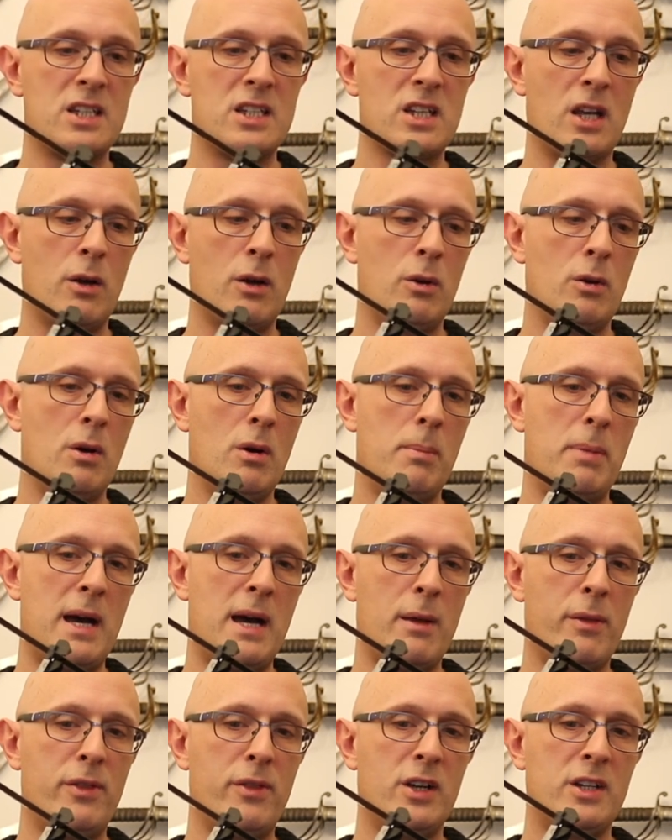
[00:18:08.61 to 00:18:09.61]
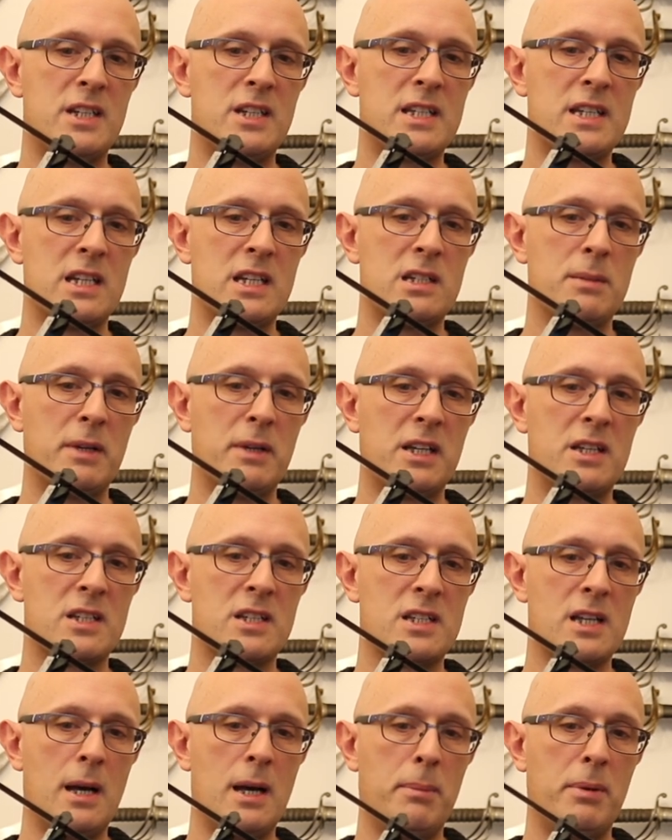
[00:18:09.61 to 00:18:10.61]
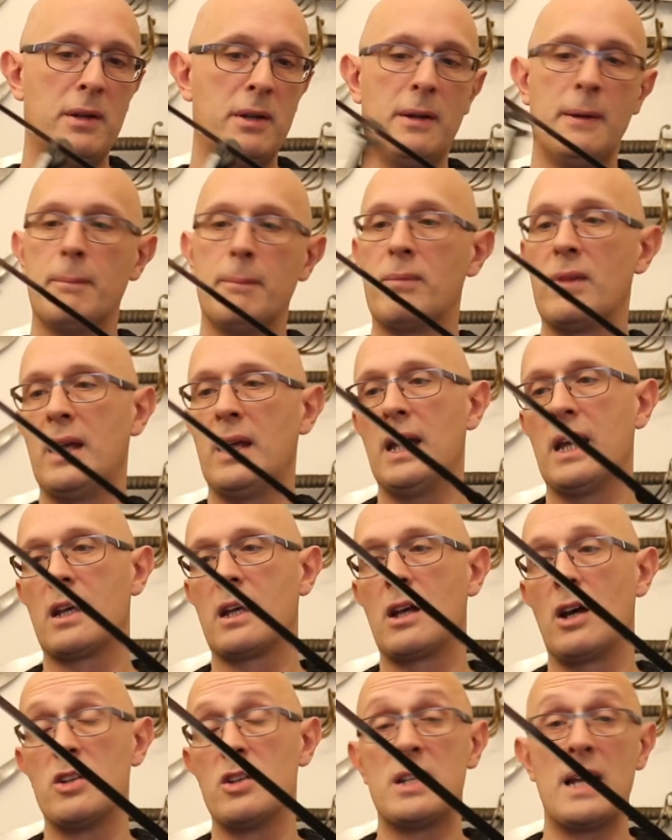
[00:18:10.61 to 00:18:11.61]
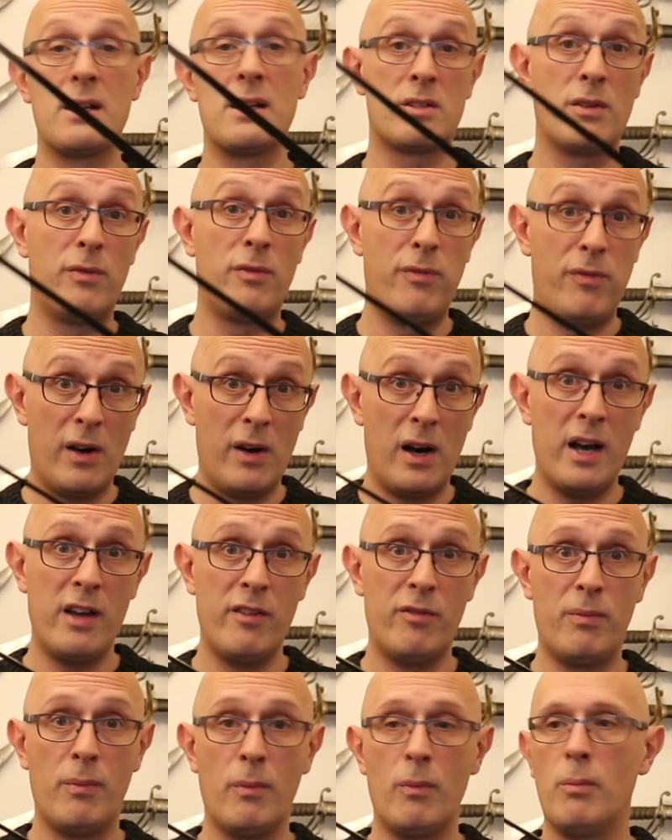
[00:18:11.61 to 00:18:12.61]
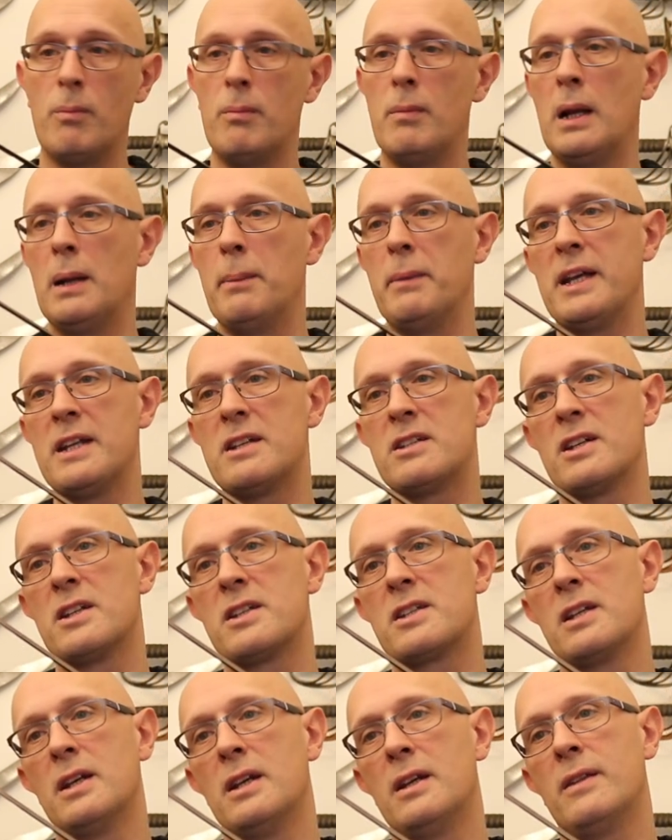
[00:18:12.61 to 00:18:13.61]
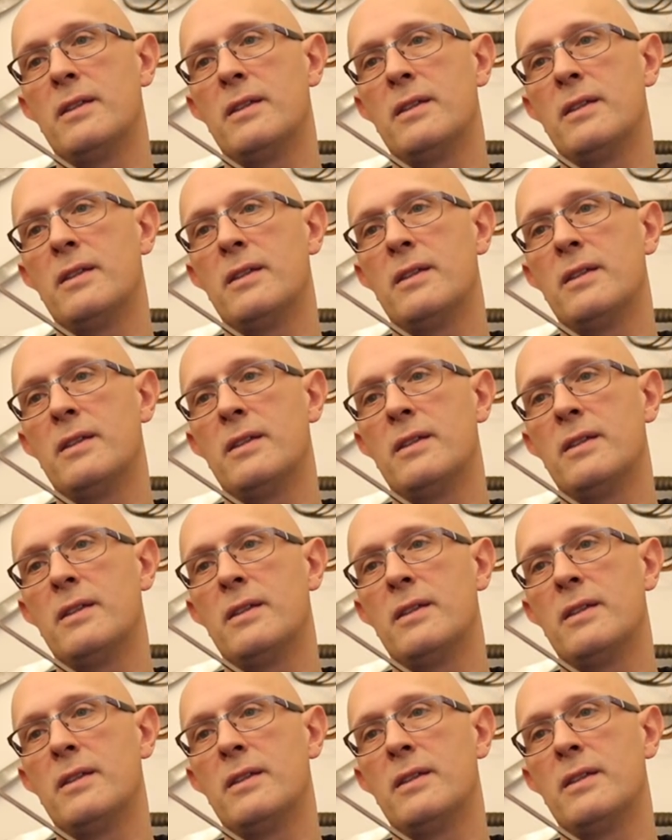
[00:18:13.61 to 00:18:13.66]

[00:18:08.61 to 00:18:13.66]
So about 30 centimeters up, it goes down to 5 millimeters.